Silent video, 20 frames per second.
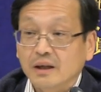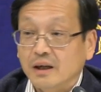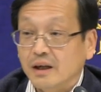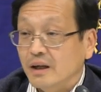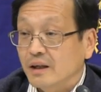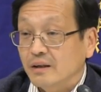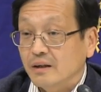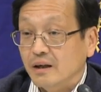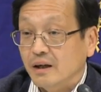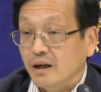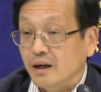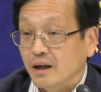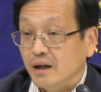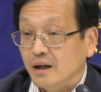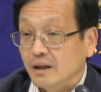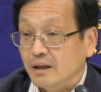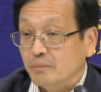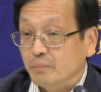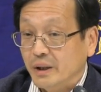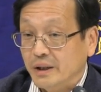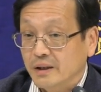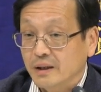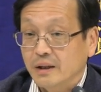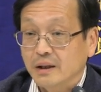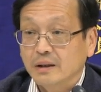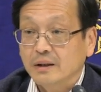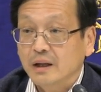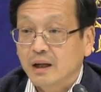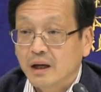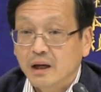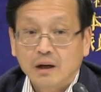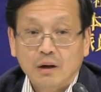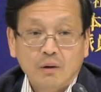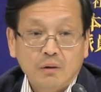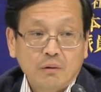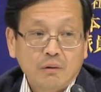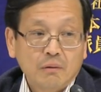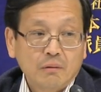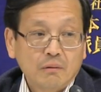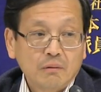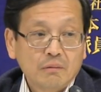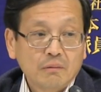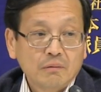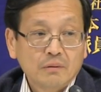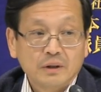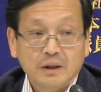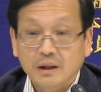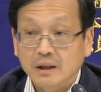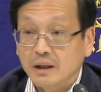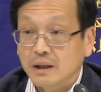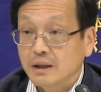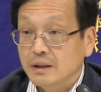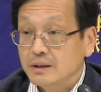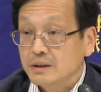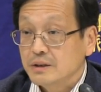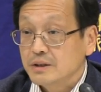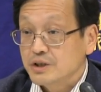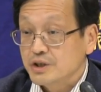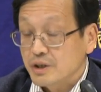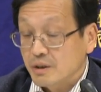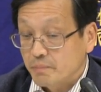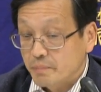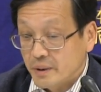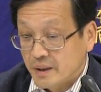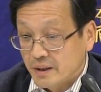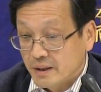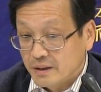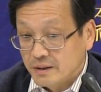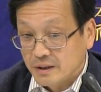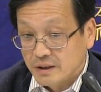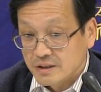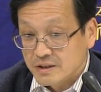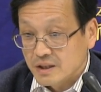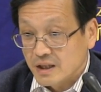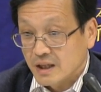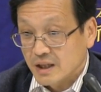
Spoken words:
and now the Japan is